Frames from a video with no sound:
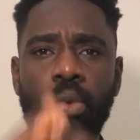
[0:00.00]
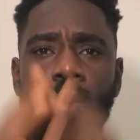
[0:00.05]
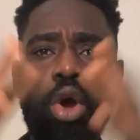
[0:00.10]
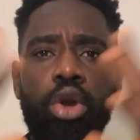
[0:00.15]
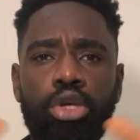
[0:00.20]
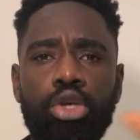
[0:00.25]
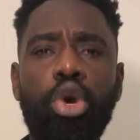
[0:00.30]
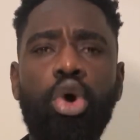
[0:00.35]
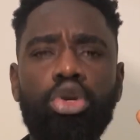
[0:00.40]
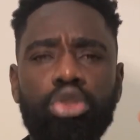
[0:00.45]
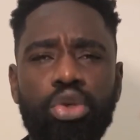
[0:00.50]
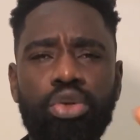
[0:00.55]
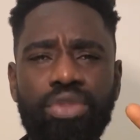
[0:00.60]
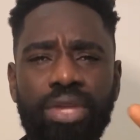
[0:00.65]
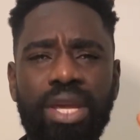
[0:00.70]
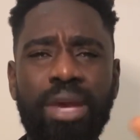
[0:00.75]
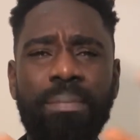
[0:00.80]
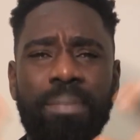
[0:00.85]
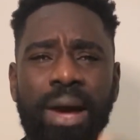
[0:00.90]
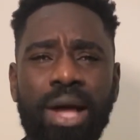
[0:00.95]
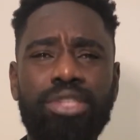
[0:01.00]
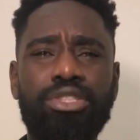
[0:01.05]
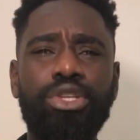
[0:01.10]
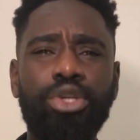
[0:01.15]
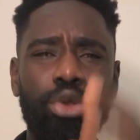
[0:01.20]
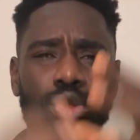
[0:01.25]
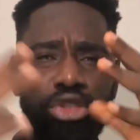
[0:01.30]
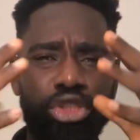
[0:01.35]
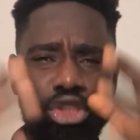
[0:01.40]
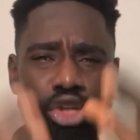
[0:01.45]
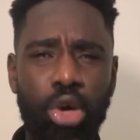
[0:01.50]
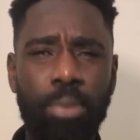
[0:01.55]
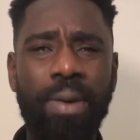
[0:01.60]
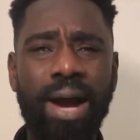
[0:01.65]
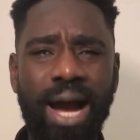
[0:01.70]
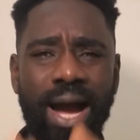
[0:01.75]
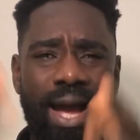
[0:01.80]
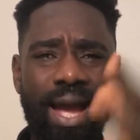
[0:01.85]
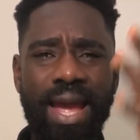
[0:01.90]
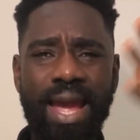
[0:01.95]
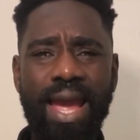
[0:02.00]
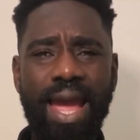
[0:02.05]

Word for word: And what do you also think about you know Chioma